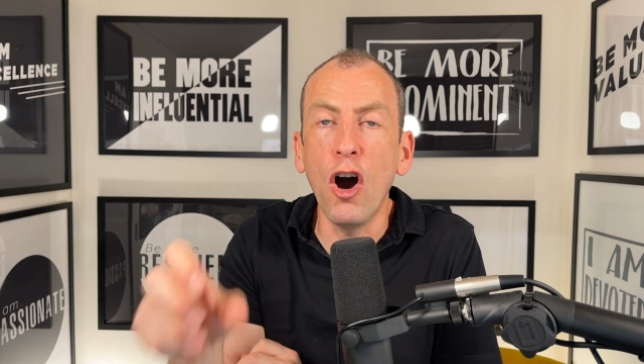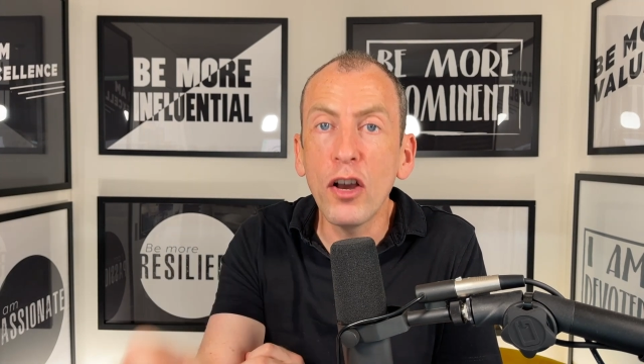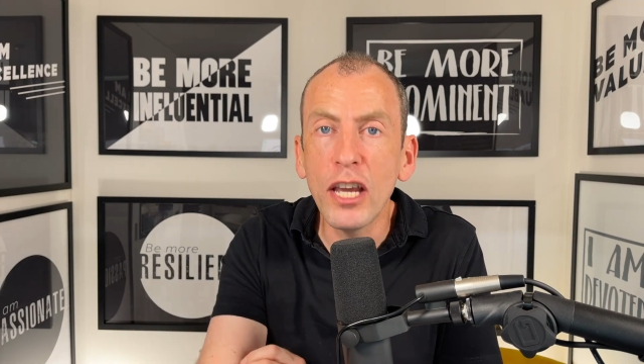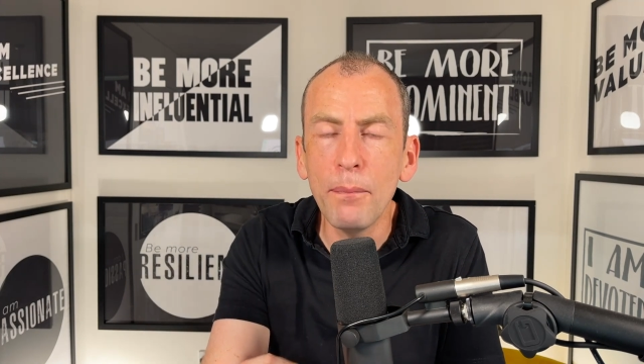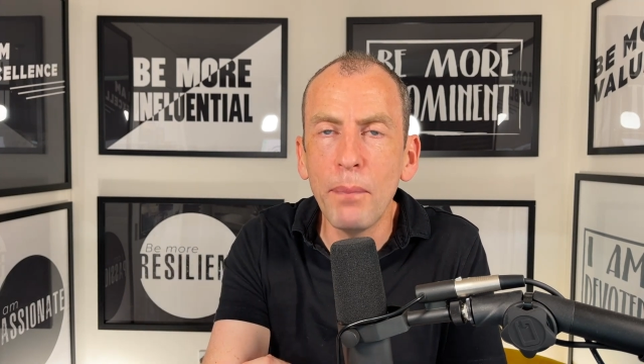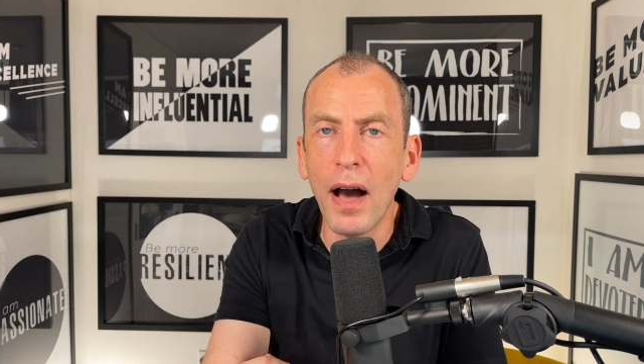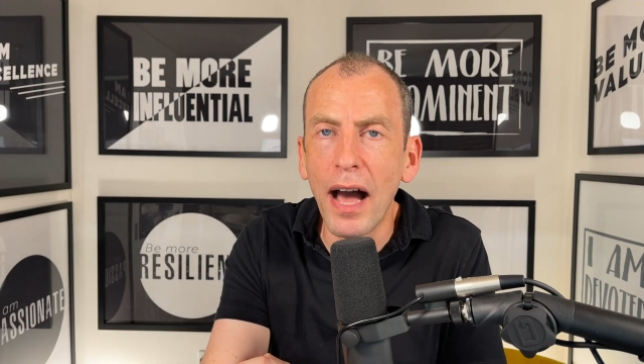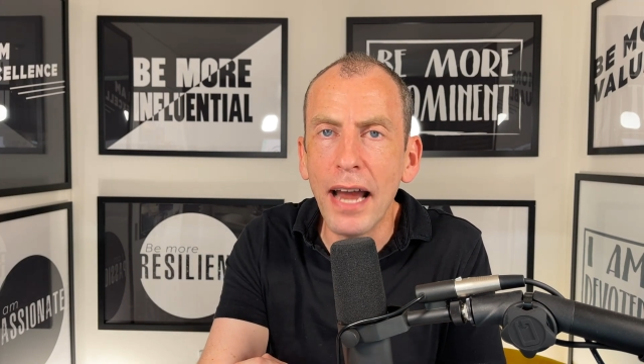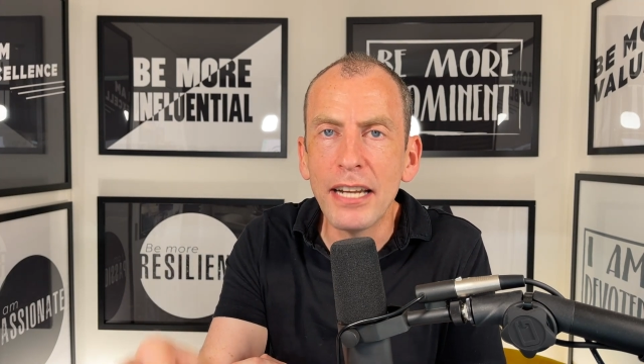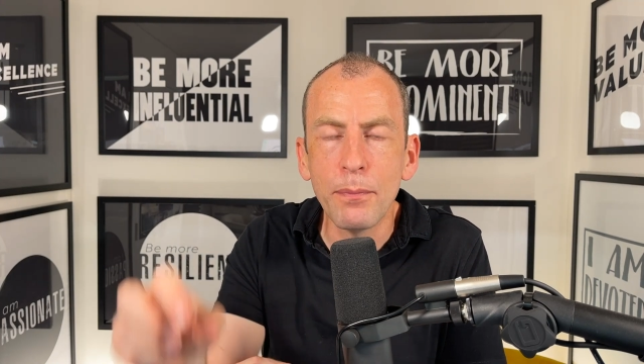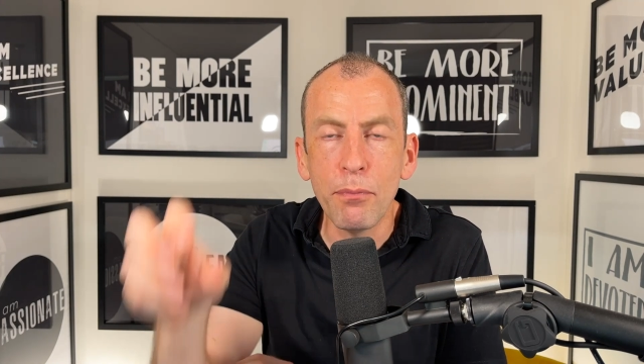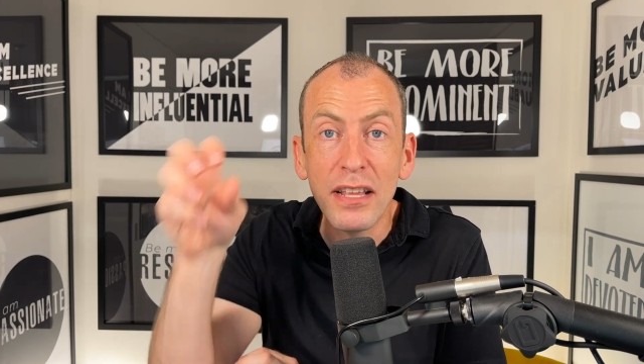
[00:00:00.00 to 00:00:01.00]

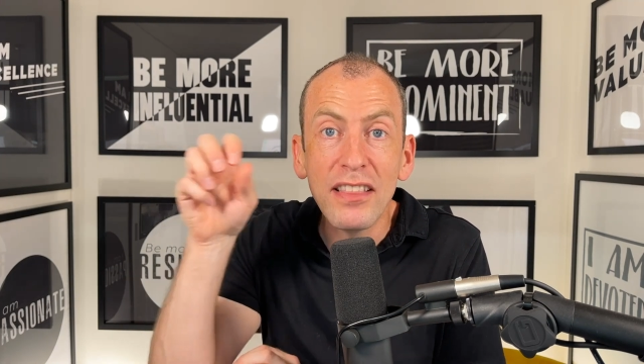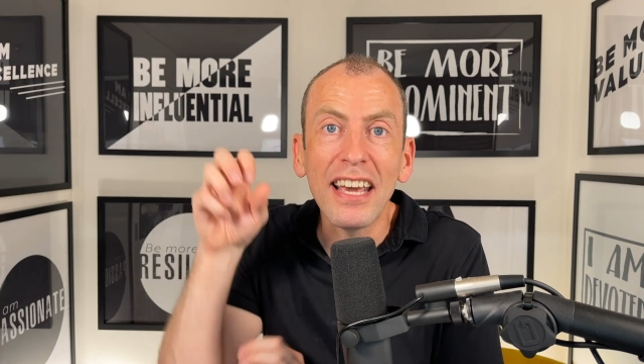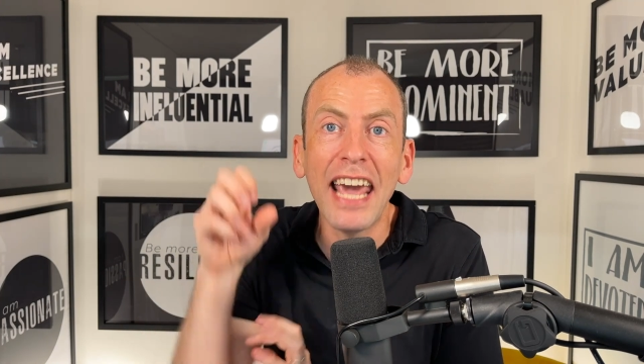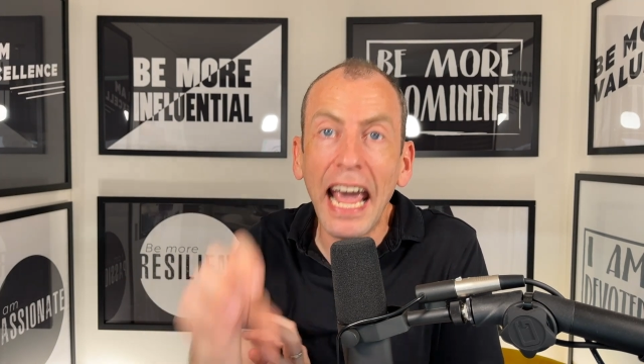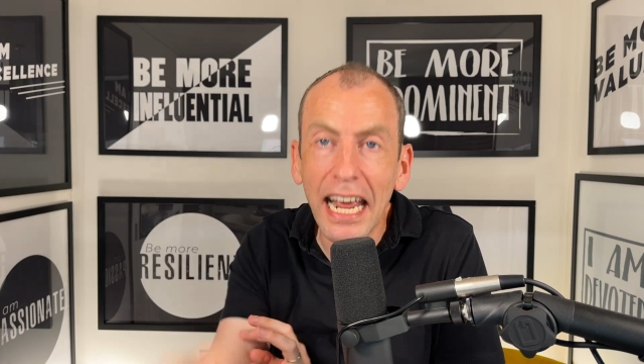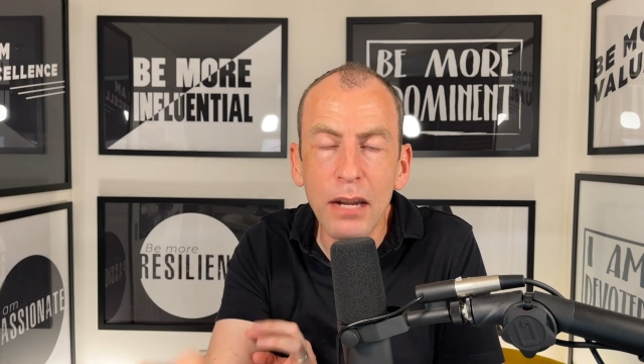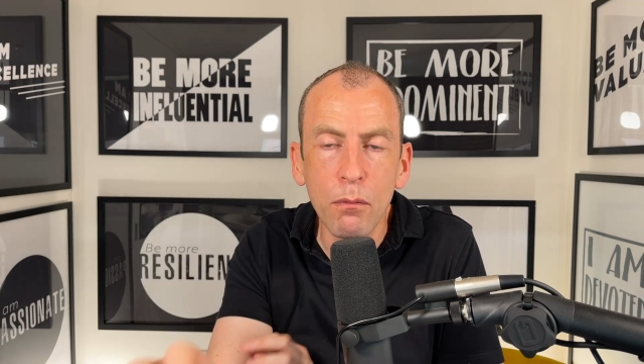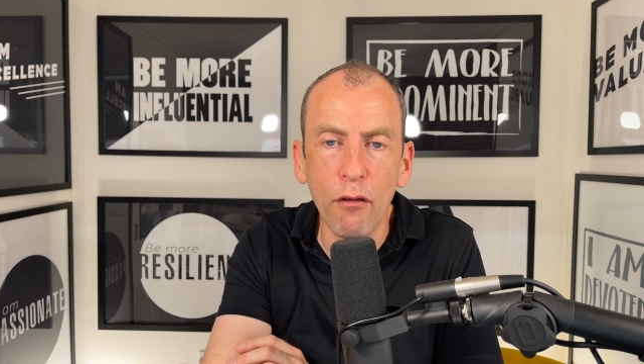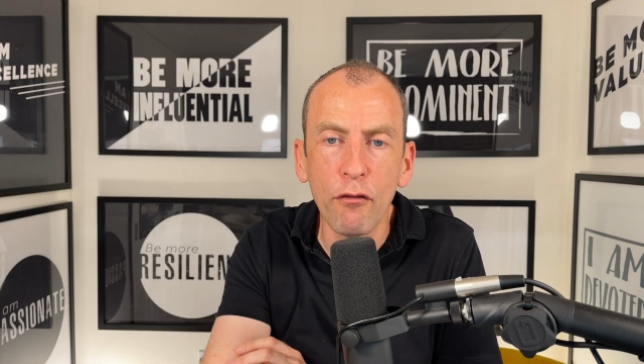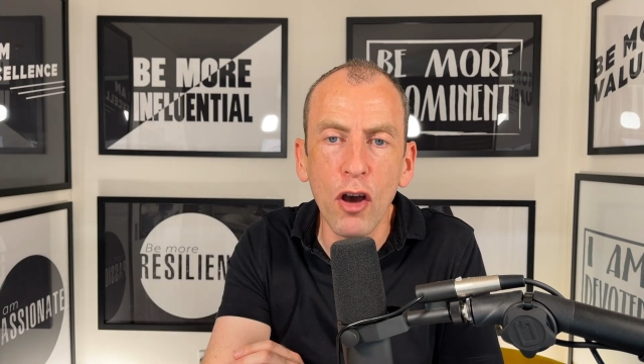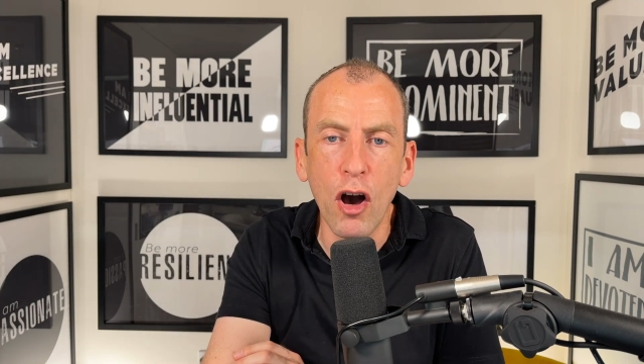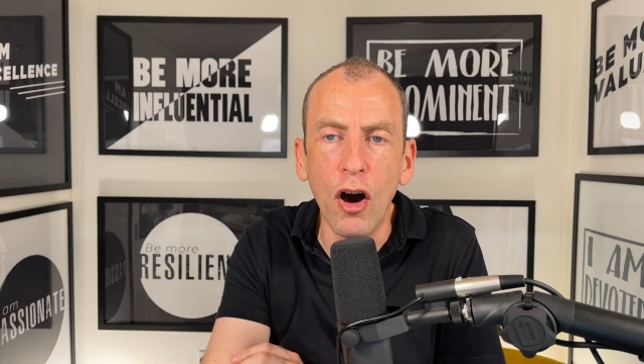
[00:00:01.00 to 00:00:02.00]
occupy to bring the kingdom
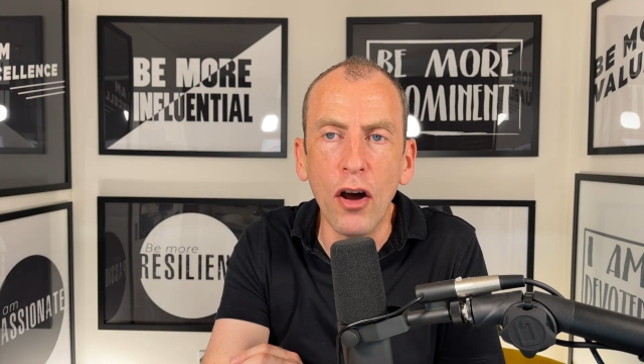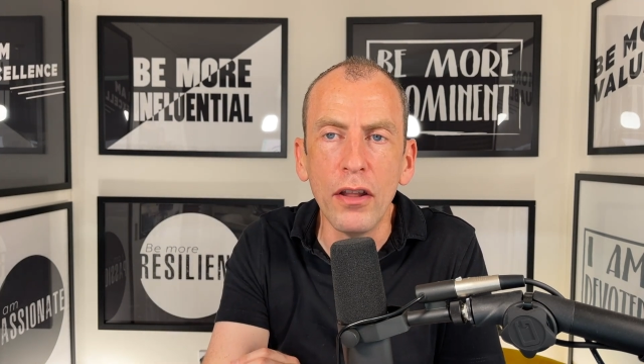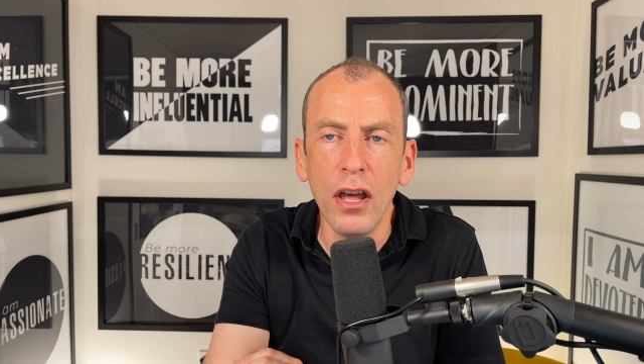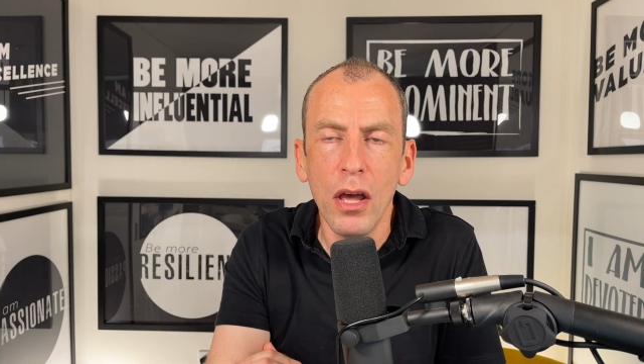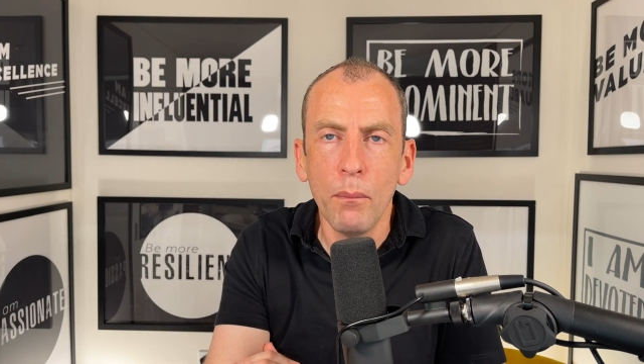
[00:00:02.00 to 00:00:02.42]
of God.